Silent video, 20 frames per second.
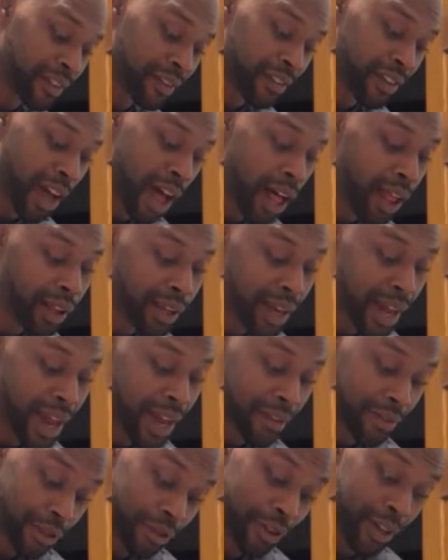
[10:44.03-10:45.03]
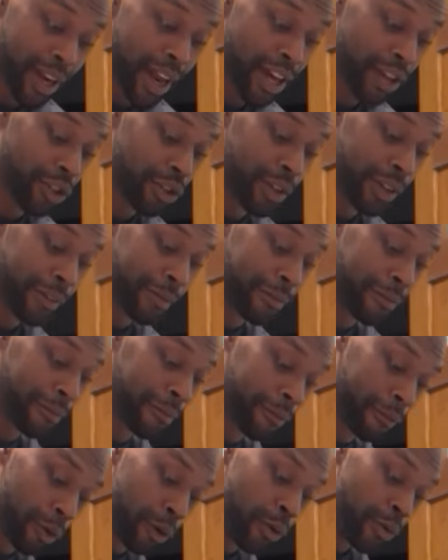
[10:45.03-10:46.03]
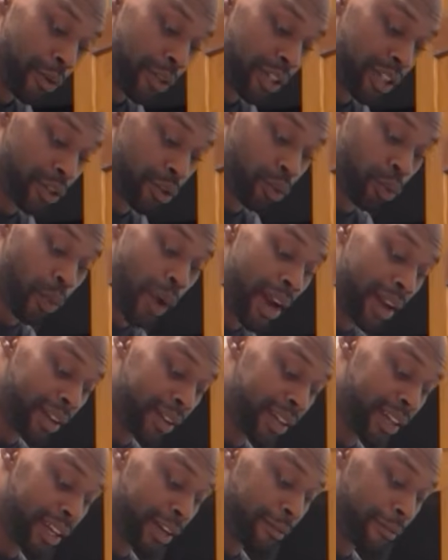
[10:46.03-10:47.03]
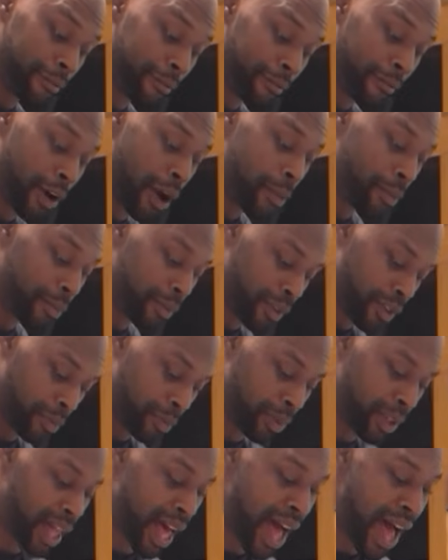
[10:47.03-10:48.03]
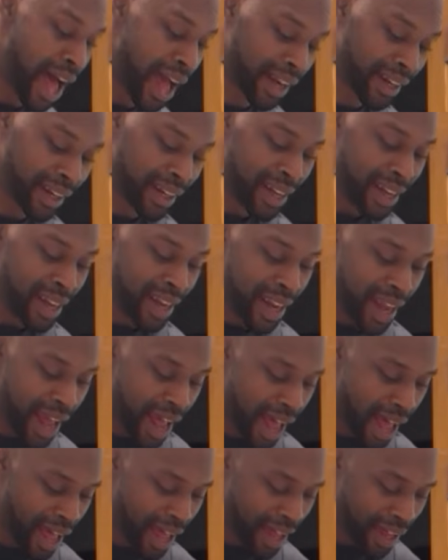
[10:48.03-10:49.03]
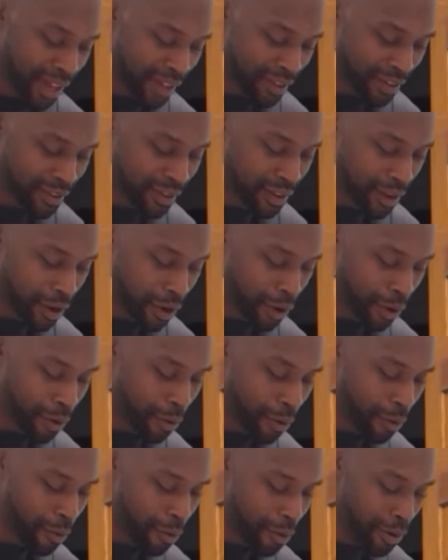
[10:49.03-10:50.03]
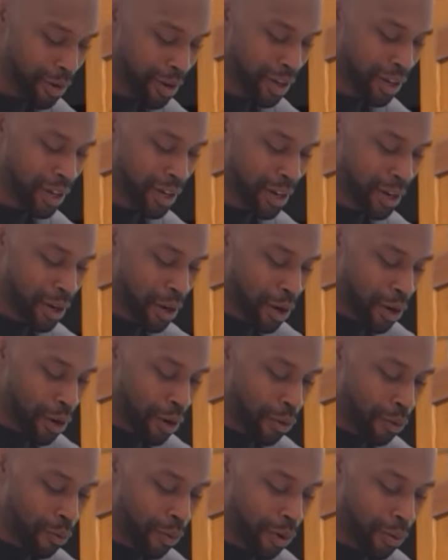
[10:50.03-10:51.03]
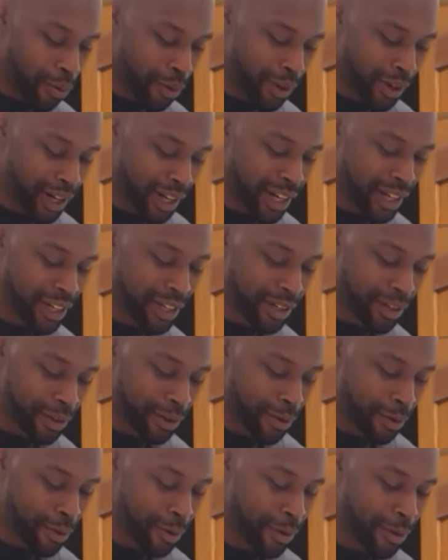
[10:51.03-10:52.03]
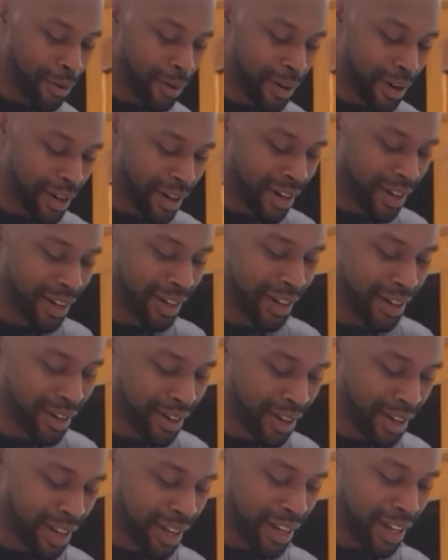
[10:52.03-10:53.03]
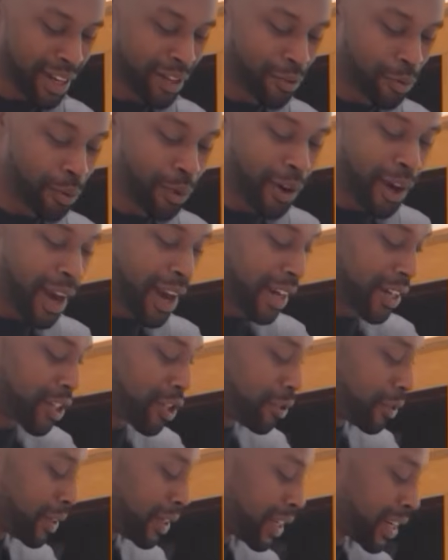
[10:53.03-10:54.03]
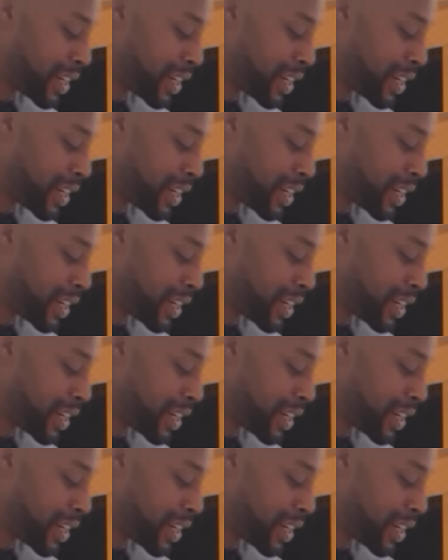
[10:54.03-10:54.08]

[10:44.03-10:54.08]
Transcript: colonized, you can actually fruit directly from the block. So what we're going to do is we're actually going